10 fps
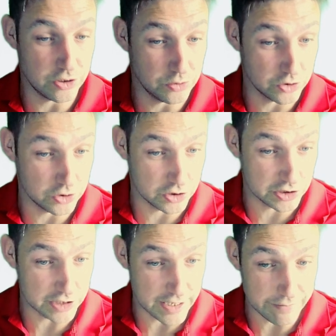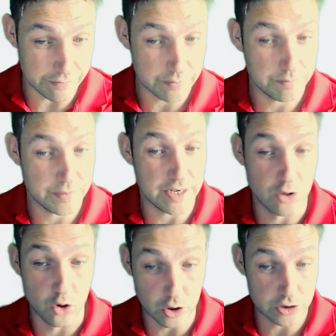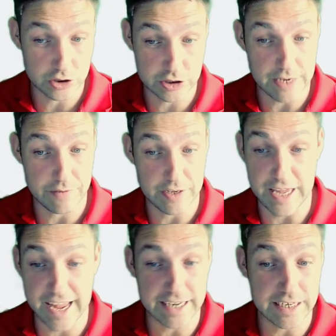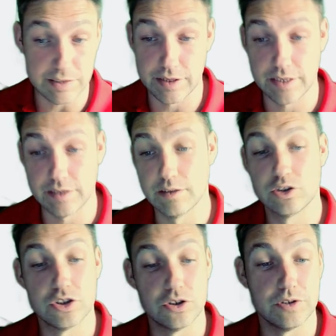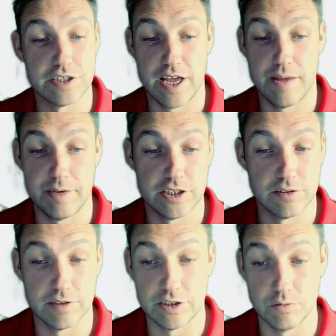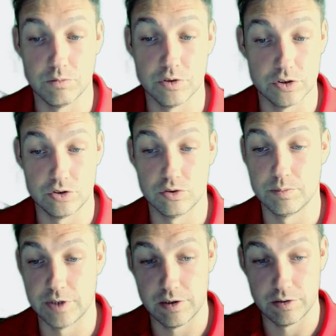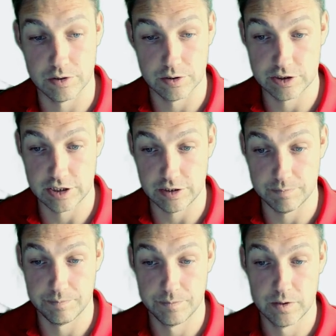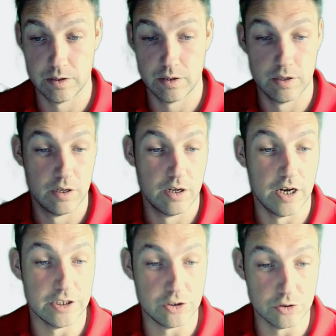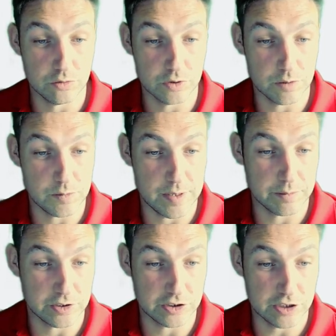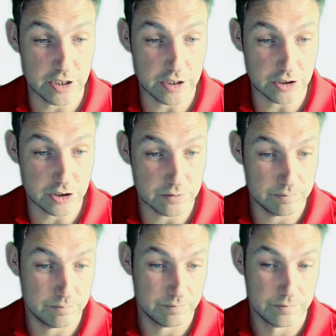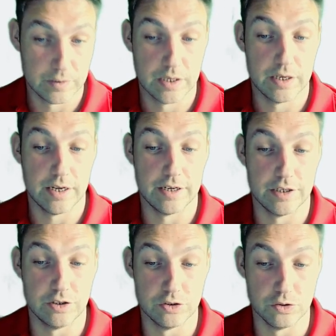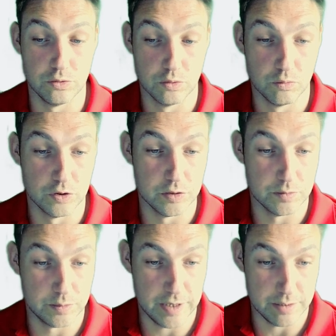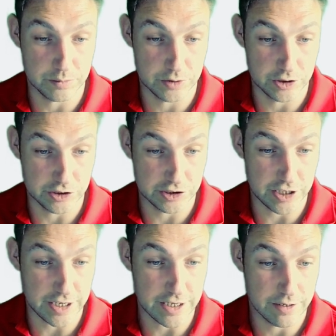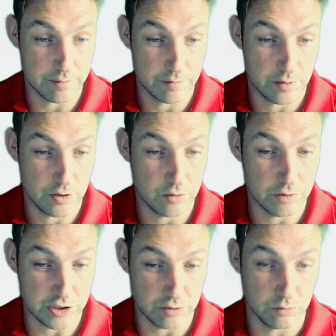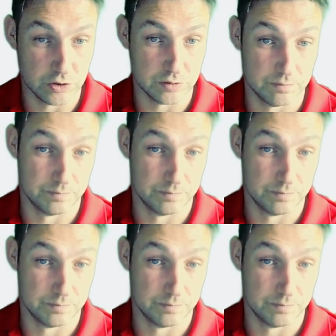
users to save. They're not saving anything to this cabinet, so I don't want the store dialog set up. I do want them to be able to search, and I do want them to be able to see the results.